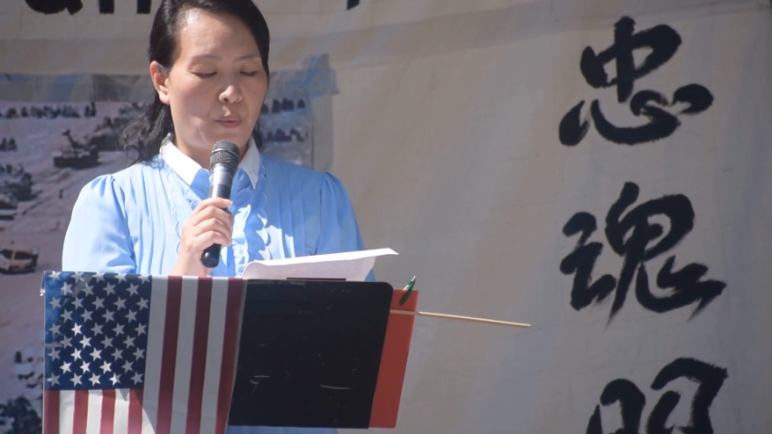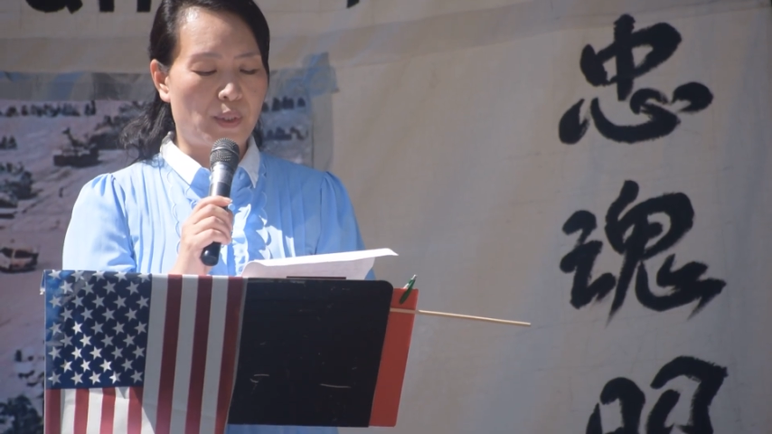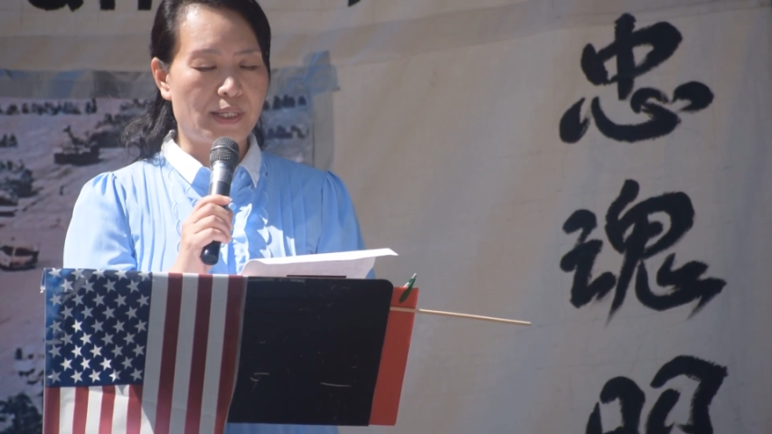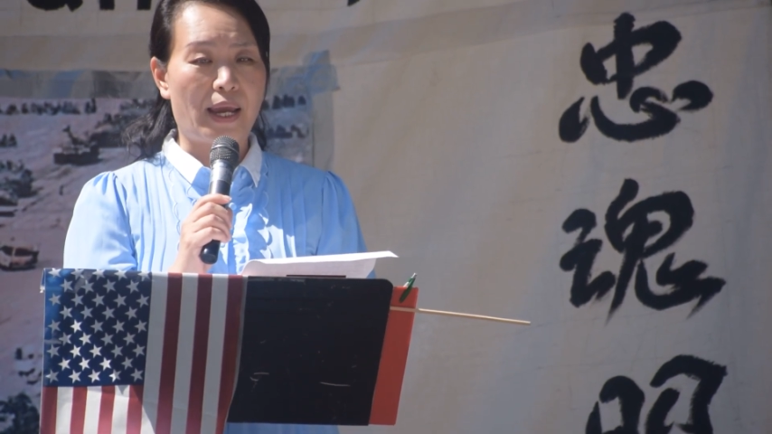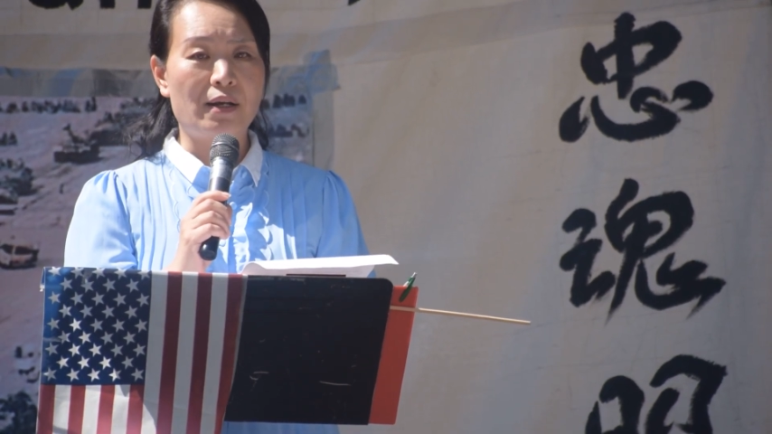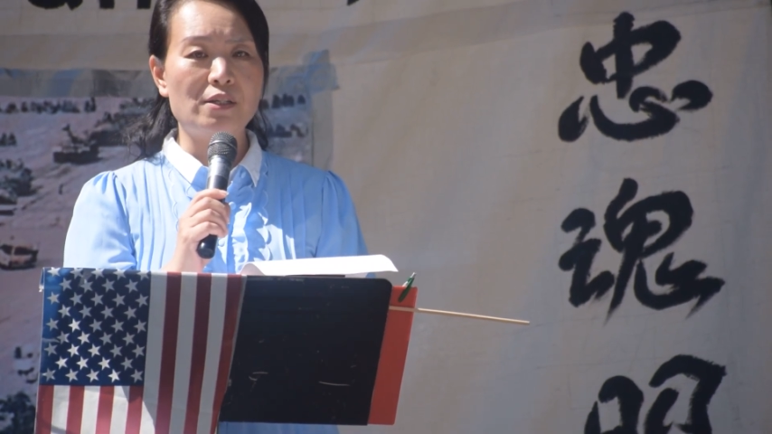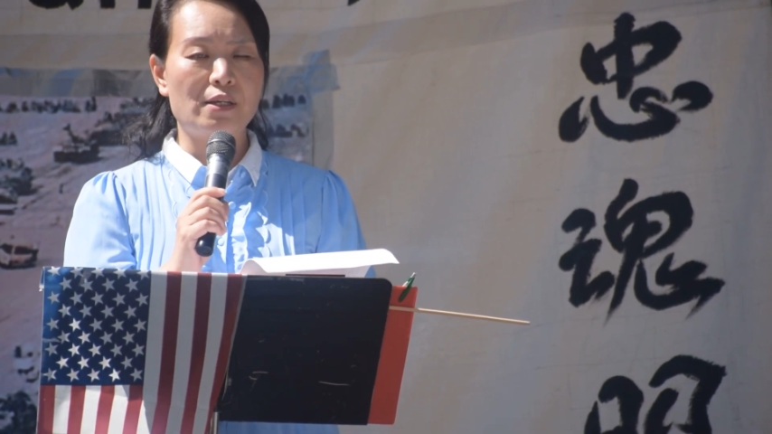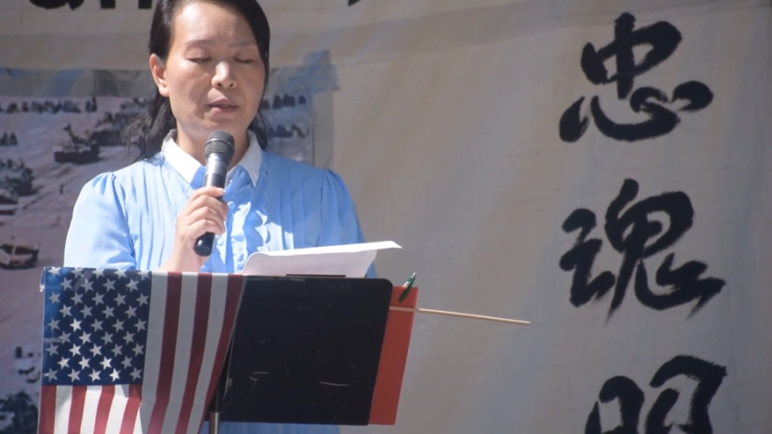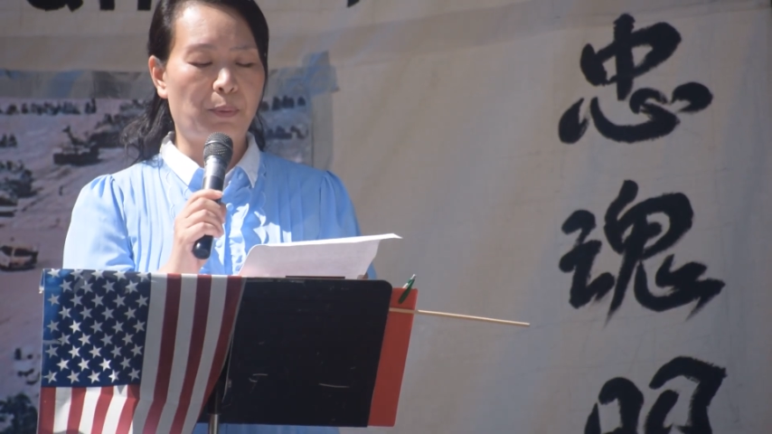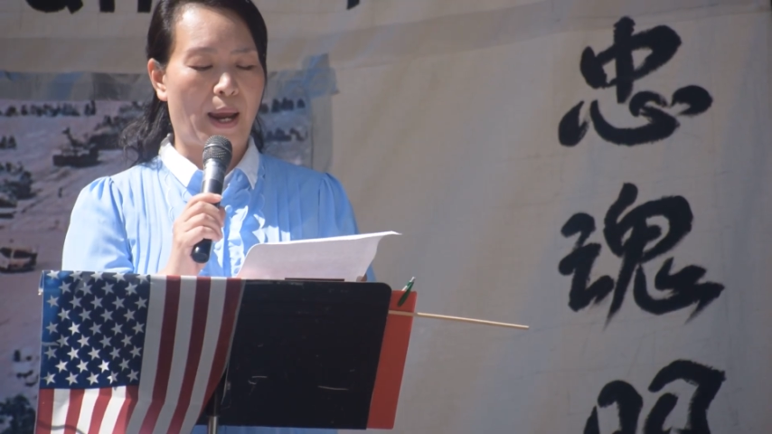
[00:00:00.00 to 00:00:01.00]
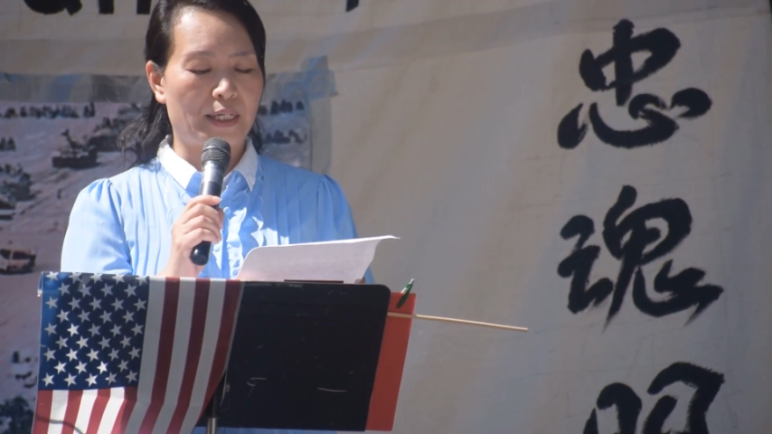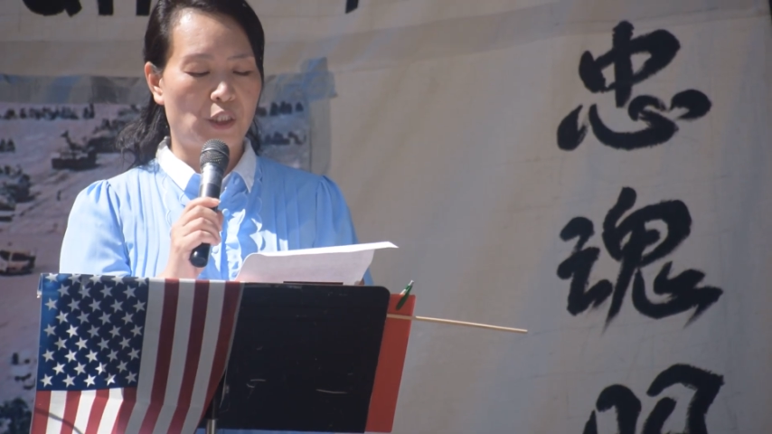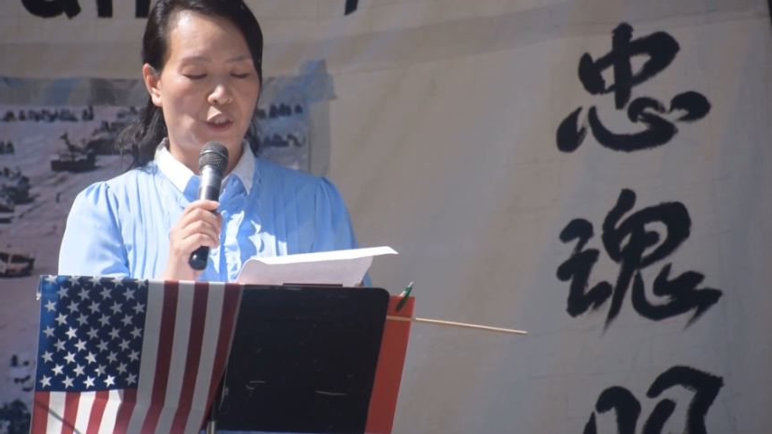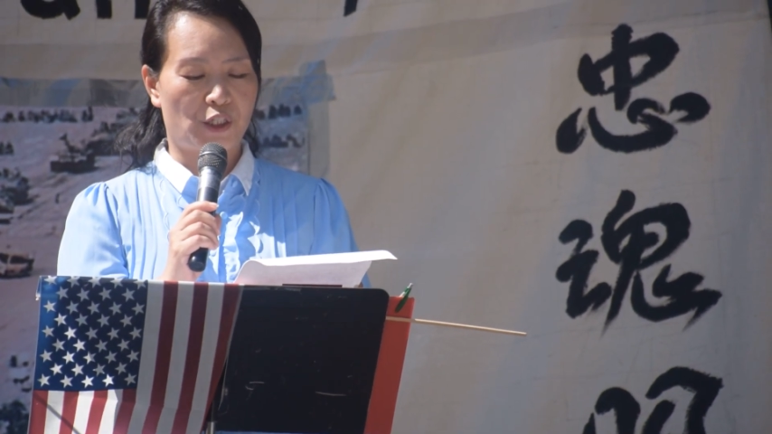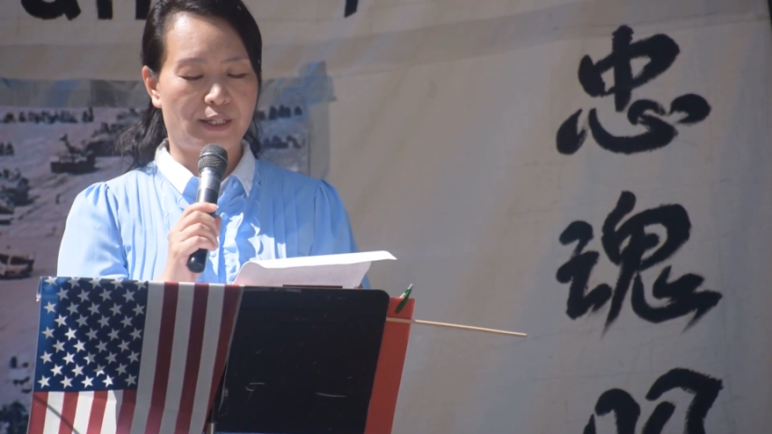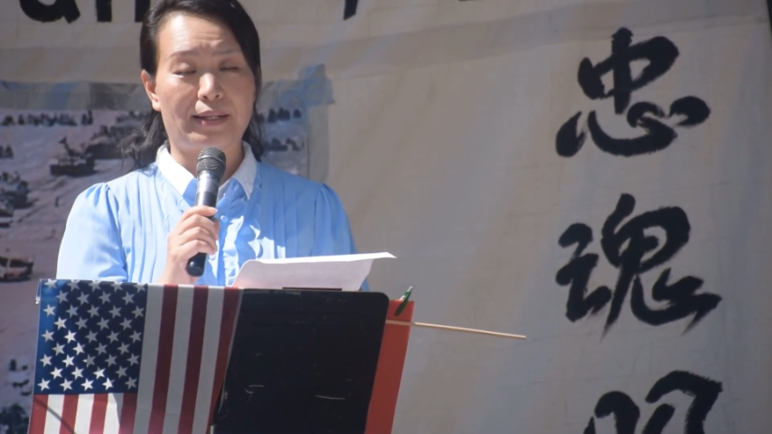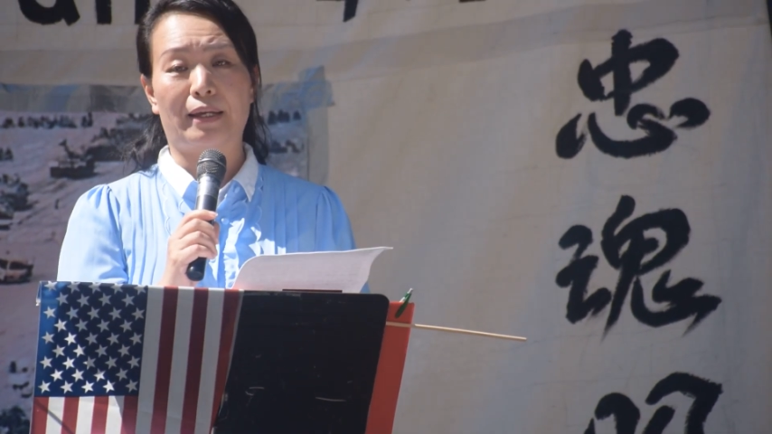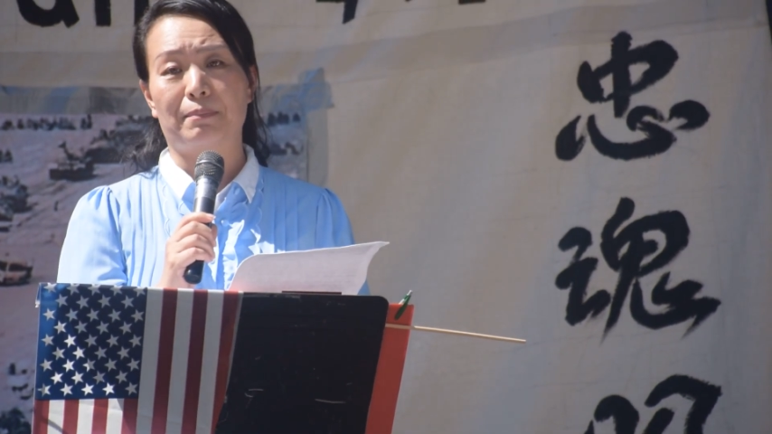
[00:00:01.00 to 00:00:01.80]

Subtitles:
with innocent practitioners like